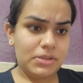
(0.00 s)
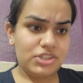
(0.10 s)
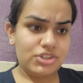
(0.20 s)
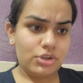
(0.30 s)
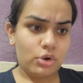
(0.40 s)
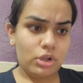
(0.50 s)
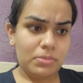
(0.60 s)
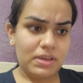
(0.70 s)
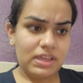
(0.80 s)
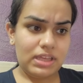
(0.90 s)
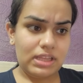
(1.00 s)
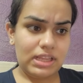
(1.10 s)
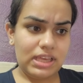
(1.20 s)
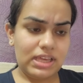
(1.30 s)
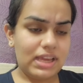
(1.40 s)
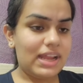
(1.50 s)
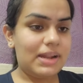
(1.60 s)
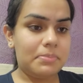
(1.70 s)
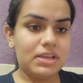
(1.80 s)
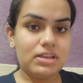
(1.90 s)
mentioned all my like
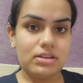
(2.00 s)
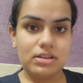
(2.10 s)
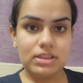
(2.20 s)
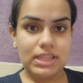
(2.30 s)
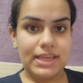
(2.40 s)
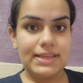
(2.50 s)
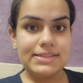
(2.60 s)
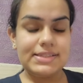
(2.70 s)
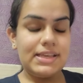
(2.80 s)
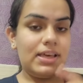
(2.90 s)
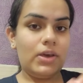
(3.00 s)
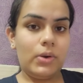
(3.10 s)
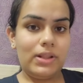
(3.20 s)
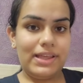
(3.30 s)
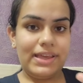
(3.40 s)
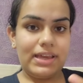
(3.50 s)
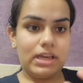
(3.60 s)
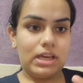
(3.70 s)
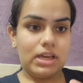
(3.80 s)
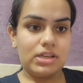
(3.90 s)
academic things, like
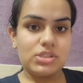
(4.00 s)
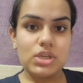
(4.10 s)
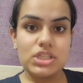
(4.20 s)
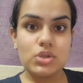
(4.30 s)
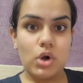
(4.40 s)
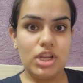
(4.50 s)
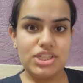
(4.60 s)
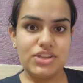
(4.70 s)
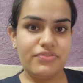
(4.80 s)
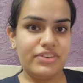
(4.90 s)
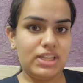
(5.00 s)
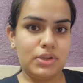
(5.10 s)
a scholarship one,